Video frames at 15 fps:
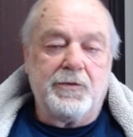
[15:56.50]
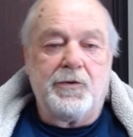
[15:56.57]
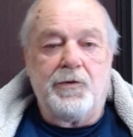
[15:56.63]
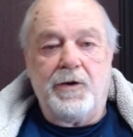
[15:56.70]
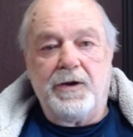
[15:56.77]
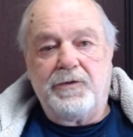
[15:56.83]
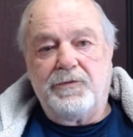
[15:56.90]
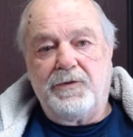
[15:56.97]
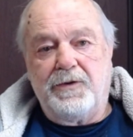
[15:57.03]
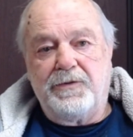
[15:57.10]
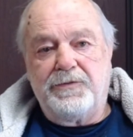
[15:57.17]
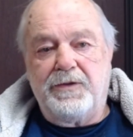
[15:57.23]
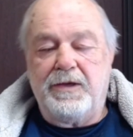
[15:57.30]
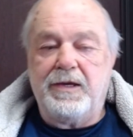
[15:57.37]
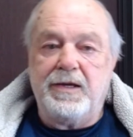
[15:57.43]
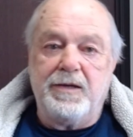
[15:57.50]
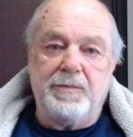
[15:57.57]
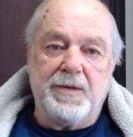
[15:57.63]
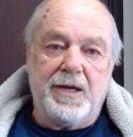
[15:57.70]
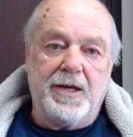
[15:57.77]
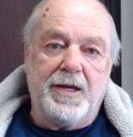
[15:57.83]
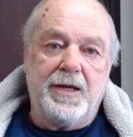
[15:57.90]
Craigslist,
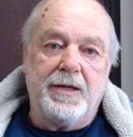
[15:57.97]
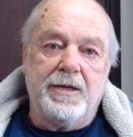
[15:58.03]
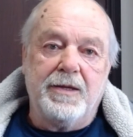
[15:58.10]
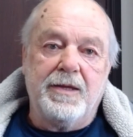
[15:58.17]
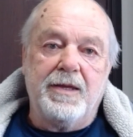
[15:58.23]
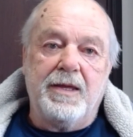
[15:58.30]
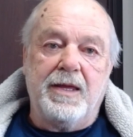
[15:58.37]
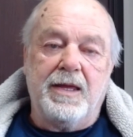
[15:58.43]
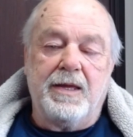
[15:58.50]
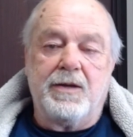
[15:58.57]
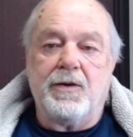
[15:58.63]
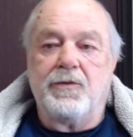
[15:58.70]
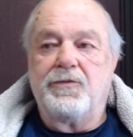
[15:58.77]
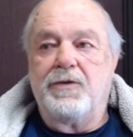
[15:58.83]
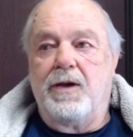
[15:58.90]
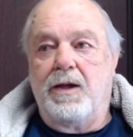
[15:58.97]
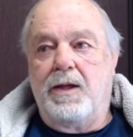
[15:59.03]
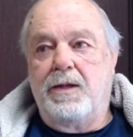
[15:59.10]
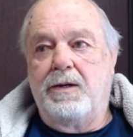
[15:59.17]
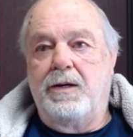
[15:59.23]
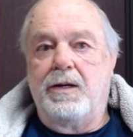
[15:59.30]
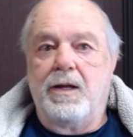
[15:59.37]
eBay. It goes
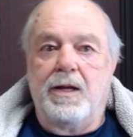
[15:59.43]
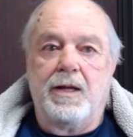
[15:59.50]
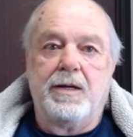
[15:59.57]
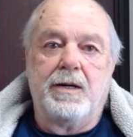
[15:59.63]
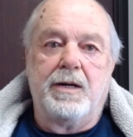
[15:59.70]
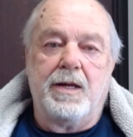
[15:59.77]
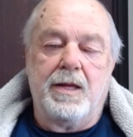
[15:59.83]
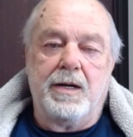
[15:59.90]
on and on and on